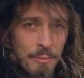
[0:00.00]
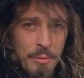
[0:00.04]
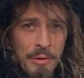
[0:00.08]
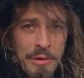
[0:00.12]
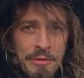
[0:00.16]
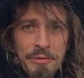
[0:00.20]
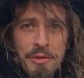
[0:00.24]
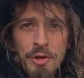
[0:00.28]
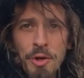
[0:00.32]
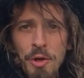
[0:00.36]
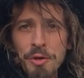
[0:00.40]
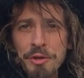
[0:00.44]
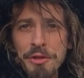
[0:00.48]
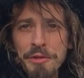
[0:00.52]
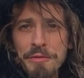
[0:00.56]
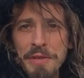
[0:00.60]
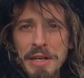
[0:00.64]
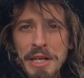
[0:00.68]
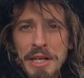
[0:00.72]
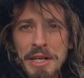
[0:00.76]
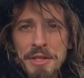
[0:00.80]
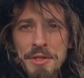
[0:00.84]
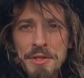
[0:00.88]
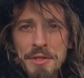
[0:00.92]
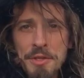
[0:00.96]
We've
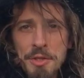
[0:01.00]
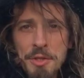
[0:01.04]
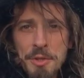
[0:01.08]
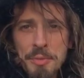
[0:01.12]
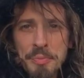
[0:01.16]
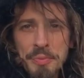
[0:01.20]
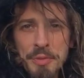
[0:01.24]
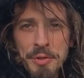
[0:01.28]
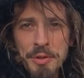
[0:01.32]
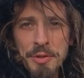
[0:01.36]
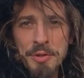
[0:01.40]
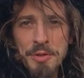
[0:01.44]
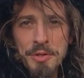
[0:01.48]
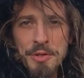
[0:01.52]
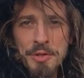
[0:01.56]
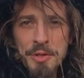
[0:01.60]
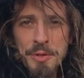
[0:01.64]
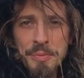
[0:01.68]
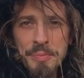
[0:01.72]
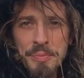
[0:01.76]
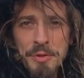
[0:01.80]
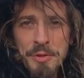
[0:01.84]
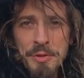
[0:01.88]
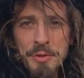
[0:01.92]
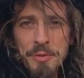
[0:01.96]
cultivated super
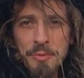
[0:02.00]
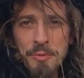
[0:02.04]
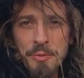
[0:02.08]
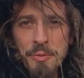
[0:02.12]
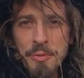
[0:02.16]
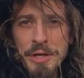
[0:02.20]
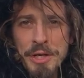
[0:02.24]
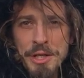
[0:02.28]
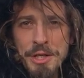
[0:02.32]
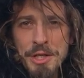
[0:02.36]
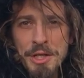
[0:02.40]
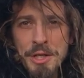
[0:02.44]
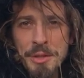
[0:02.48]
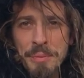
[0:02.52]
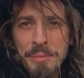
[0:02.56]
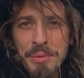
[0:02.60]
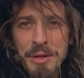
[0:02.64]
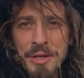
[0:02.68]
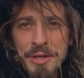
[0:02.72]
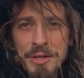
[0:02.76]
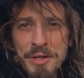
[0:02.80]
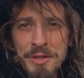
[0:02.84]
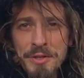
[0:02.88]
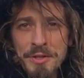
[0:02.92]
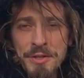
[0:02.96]
rich,
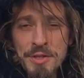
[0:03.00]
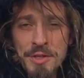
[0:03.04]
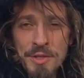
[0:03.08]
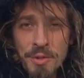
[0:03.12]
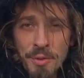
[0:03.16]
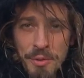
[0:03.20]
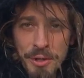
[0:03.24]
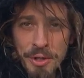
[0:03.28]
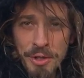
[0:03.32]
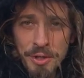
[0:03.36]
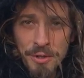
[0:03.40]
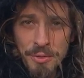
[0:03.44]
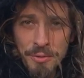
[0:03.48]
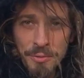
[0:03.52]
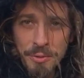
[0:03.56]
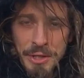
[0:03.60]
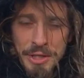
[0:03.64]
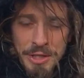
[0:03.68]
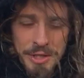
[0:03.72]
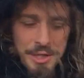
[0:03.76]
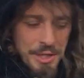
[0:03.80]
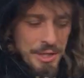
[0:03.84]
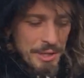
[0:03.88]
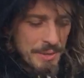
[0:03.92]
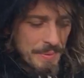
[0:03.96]
abundant soil,
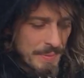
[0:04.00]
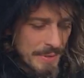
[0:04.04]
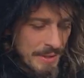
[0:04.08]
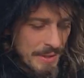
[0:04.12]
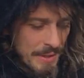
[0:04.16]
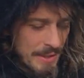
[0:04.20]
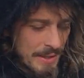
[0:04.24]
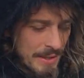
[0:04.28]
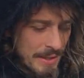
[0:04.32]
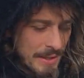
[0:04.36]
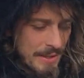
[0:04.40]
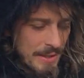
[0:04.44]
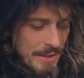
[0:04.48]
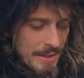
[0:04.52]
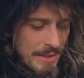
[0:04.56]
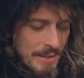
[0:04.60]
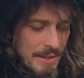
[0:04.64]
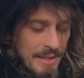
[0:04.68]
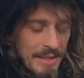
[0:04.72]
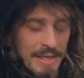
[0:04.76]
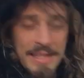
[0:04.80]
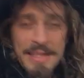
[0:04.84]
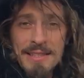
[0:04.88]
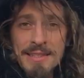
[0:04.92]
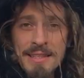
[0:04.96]
which
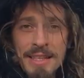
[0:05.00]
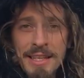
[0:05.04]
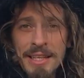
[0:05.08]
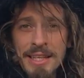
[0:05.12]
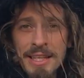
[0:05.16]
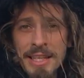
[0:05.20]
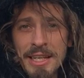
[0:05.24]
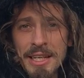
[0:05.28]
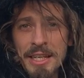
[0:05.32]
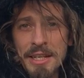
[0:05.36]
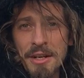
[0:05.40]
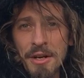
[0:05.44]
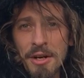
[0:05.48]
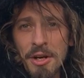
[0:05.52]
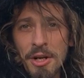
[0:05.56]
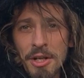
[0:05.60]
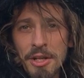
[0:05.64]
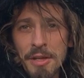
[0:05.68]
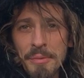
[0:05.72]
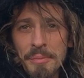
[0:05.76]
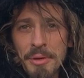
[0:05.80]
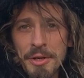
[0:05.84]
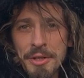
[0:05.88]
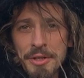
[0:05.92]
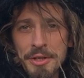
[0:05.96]
is the key to
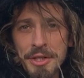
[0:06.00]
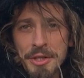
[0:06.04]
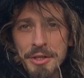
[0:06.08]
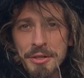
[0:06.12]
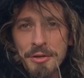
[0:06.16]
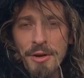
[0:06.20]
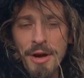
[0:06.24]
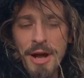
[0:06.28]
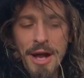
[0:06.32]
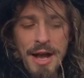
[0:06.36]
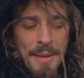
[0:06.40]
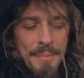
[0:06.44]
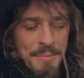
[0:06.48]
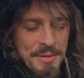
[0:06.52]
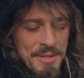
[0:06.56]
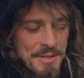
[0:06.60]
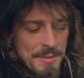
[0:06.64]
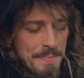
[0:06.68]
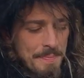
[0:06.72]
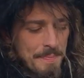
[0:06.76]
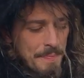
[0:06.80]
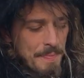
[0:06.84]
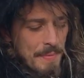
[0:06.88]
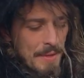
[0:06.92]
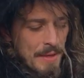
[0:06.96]
all abundant crops.
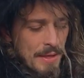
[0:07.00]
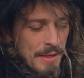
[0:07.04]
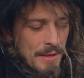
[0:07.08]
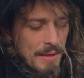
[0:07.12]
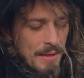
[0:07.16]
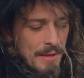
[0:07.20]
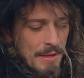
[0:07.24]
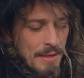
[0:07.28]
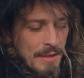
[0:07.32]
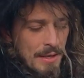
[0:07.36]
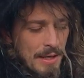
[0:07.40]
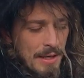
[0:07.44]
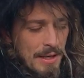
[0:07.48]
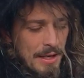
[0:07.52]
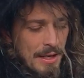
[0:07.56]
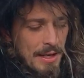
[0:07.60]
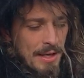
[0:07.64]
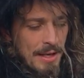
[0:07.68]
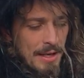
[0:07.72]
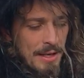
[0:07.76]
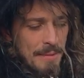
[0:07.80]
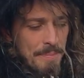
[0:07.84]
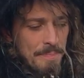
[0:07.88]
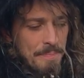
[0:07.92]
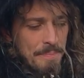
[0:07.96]
You
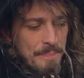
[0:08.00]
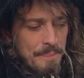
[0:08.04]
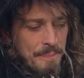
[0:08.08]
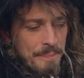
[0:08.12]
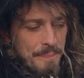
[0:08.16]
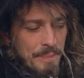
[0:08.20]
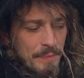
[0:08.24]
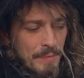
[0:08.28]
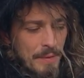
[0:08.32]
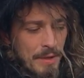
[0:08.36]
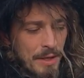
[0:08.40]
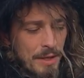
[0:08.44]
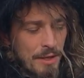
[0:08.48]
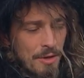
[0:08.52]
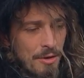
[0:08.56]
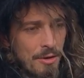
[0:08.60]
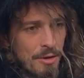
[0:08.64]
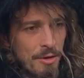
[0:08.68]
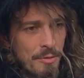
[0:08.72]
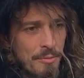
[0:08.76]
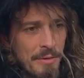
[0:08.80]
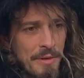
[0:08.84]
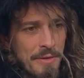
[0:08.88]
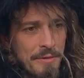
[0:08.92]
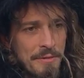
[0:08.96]
know,
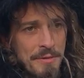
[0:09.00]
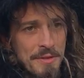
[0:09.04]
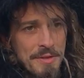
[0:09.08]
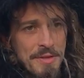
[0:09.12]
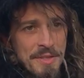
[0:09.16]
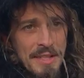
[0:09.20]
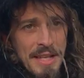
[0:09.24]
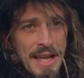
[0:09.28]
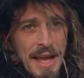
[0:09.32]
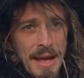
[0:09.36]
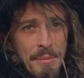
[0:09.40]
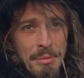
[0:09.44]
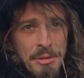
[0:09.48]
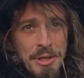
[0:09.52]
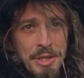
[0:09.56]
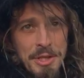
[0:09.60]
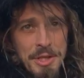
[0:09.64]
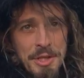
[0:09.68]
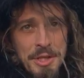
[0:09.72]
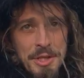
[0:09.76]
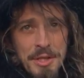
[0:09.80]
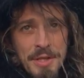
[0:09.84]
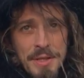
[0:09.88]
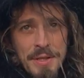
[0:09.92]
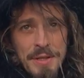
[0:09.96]
and we've
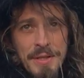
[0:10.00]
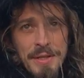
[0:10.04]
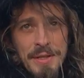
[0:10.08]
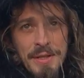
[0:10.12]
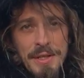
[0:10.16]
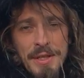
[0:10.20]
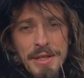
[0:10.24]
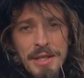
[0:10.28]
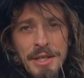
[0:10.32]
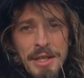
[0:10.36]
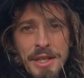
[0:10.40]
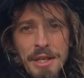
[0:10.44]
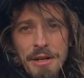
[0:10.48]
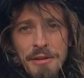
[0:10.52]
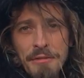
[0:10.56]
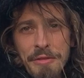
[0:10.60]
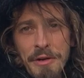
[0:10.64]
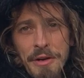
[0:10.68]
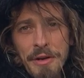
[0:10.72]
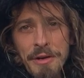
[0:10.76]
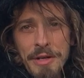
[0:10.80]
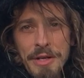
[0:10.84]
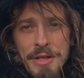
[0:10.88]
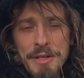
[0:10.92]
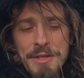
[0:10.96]
established, you know,
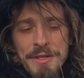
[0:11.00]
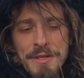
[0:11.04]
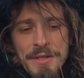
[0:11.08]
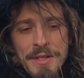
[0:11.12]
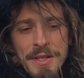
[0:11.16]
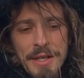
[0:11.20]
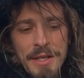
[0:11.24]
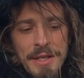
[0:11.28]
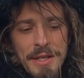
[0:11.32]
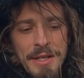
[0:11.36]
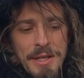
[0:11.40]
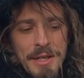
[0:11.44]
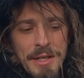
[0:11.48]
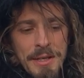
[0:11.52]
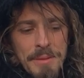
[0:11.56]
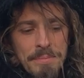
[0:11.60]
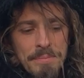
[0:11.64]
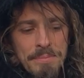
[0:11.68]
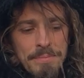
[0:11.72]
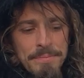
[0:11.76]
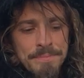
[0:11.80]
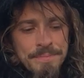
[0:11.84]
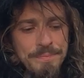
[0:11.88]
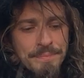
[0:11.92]
various, you